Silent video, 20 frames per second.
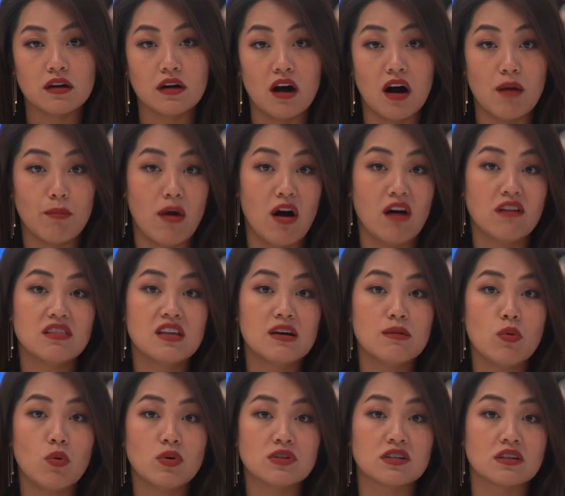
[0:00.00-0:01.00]
Among them
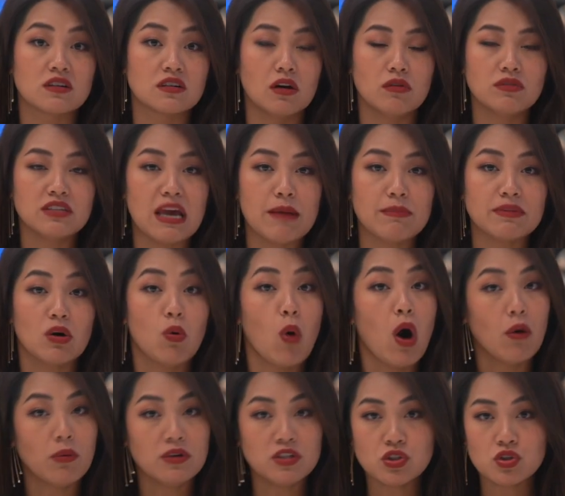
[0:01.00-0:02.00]
was a girl named
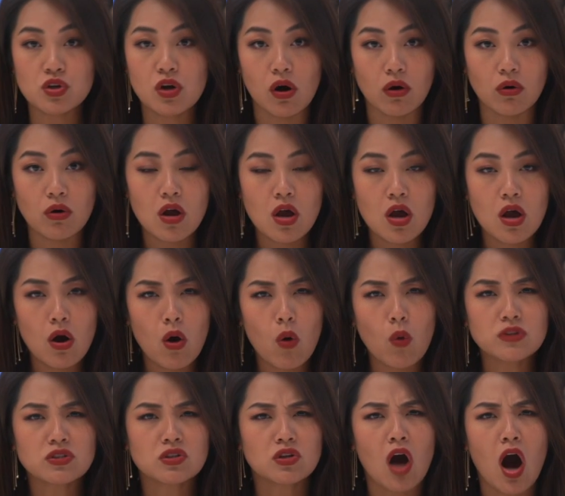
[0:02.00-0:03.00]
Huang Wenxiu, who
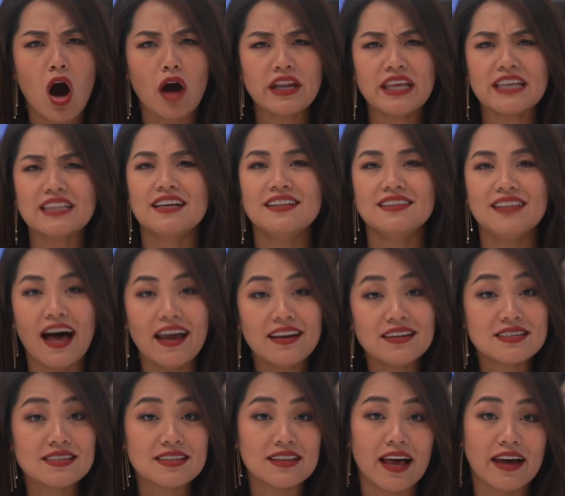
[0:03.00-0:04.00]
was caught in a
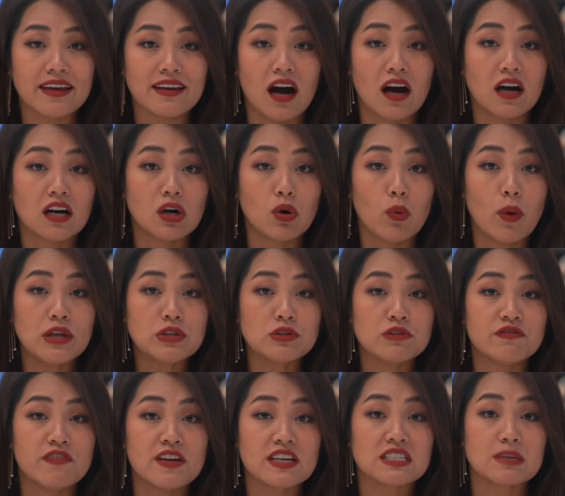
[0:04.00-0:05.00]
landslide on her way to
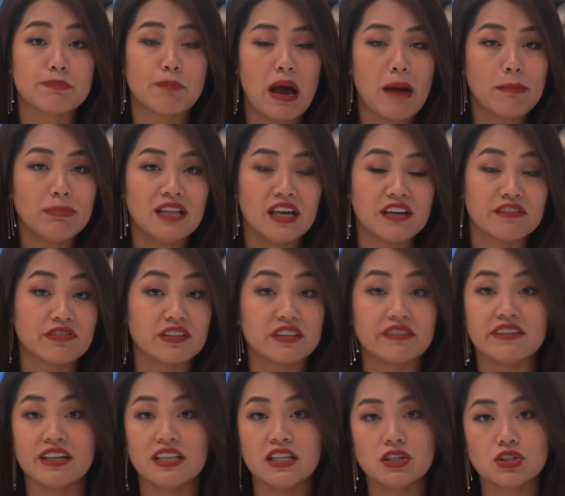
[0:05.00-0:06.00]
fix a pipeline for the
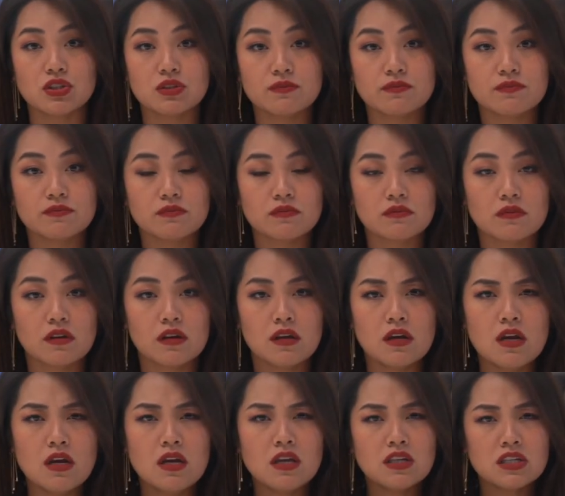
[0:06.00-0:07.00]
village.
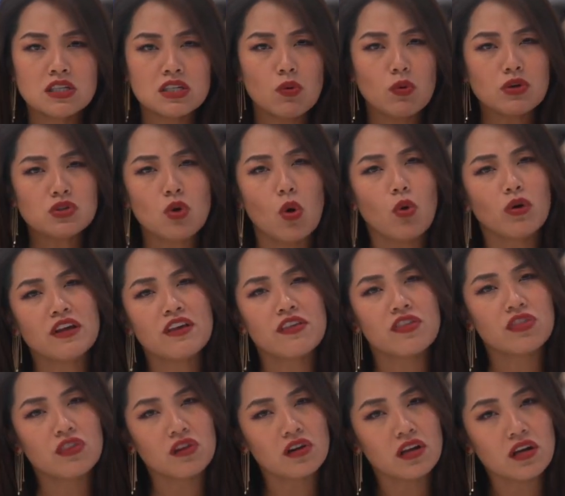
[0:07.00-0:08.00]
She was only
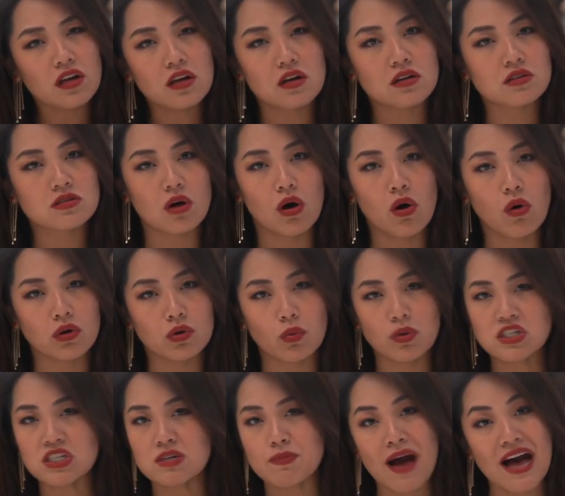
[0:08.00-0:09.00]
30 years old when
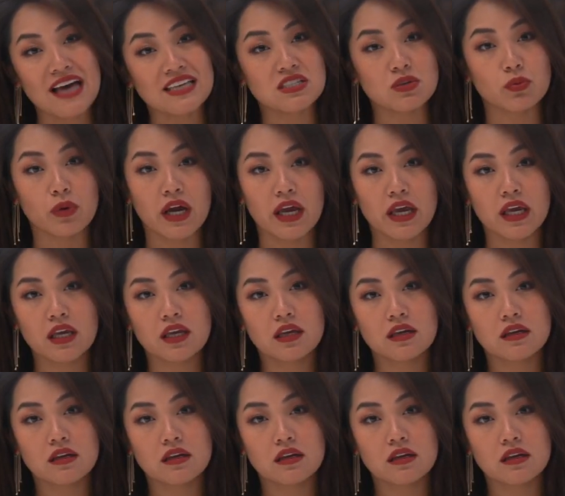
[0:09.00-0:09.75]
she passed away.